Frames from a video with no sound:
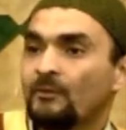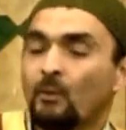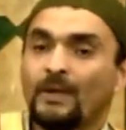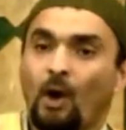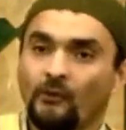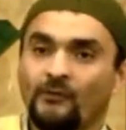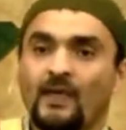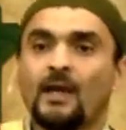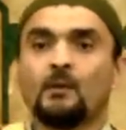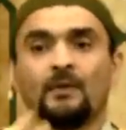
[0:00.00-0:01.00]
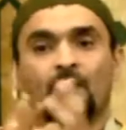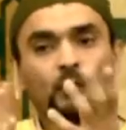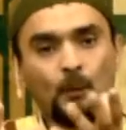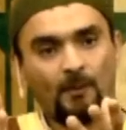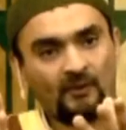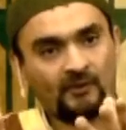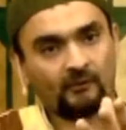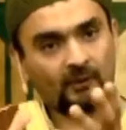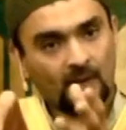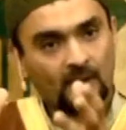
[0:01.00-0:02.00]
So he goes there with a group of
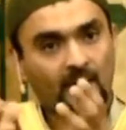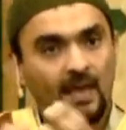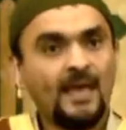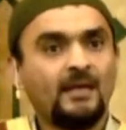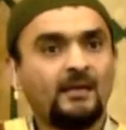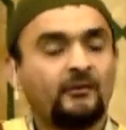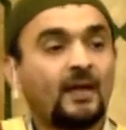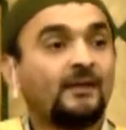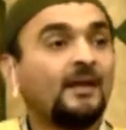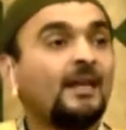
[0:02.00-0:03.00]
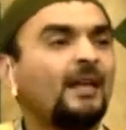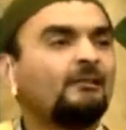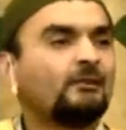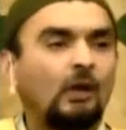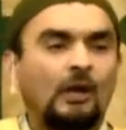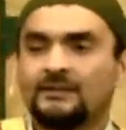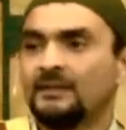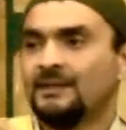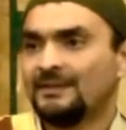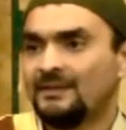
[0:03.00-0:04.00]
his uh, aides, and then he gets lost
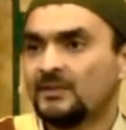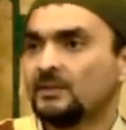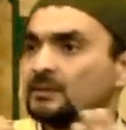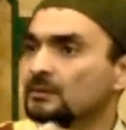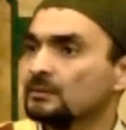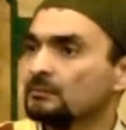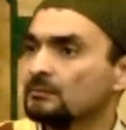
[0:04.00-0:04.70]
in the desert.